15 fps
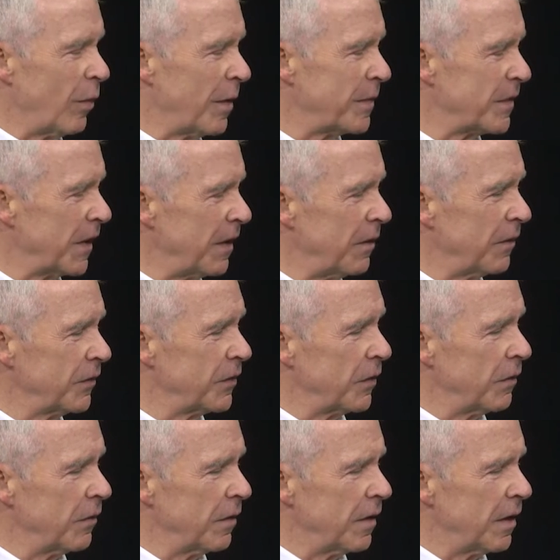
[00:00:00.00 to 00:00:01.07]
website
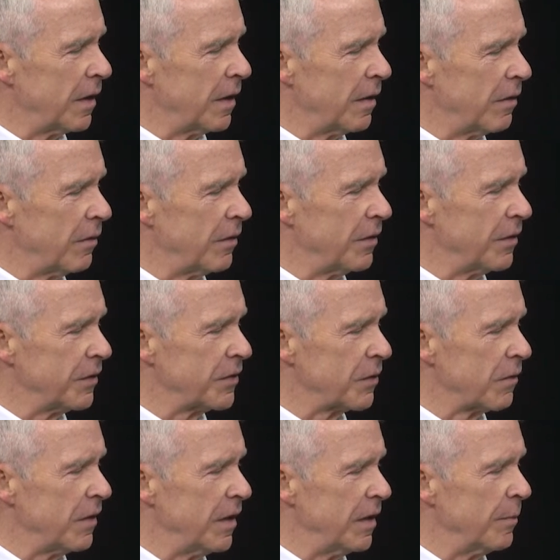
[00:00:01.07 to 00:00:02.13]
also uh, on the
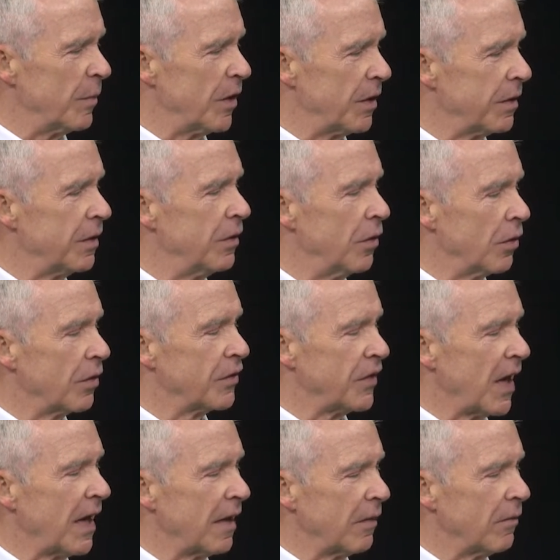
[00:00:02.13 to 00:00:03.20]
screen, but you're
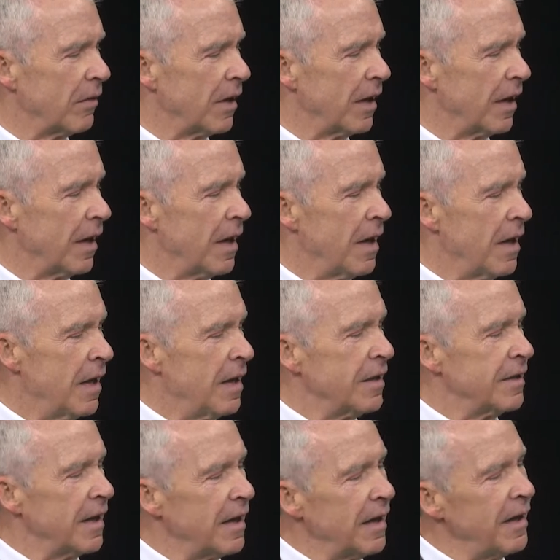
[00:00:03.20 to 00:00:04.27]
exactly right.
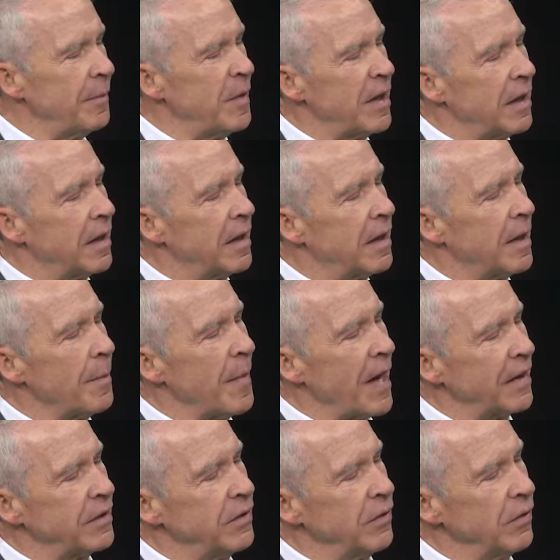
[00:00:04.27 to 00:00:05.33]
Donna, let me come
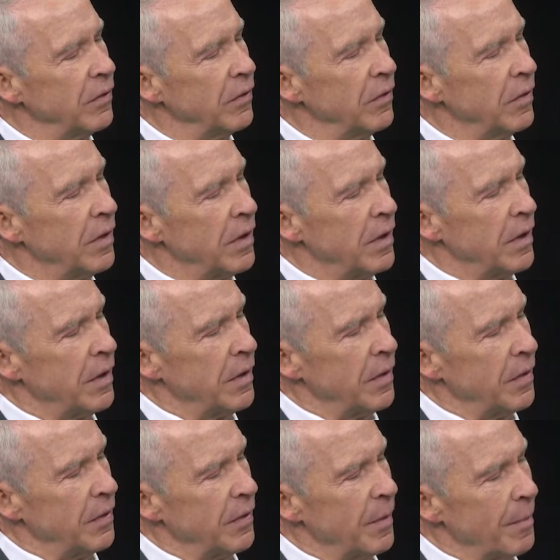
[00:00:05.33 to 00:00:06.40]
back to
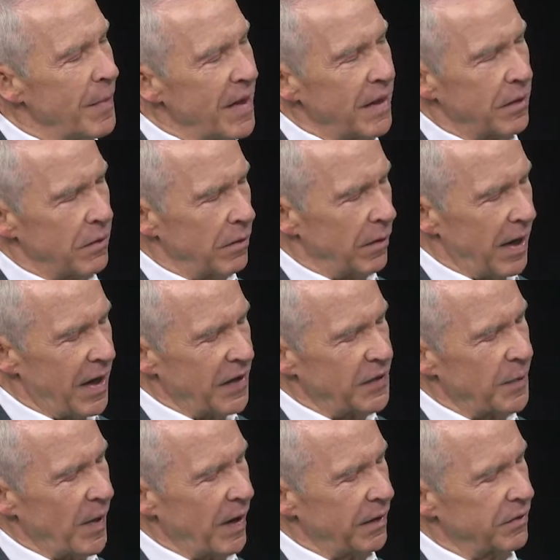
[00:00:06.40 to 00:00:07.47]
the medical
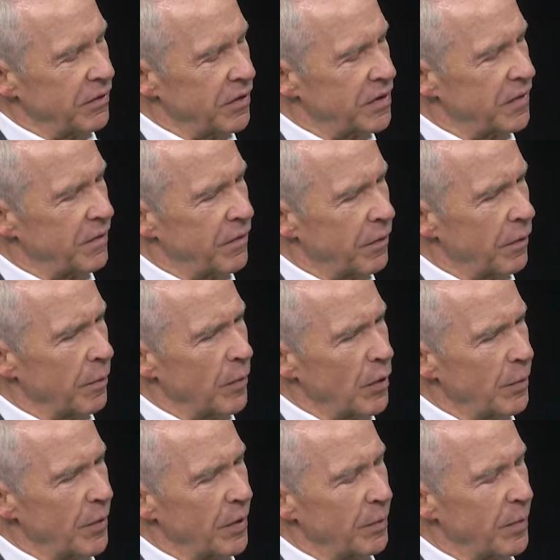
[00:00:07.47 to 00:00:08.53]
aspect just sure. for a
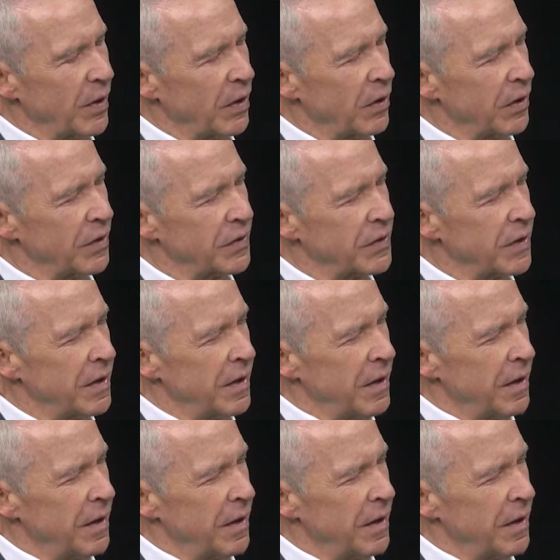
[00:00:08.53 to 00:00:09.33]
moment because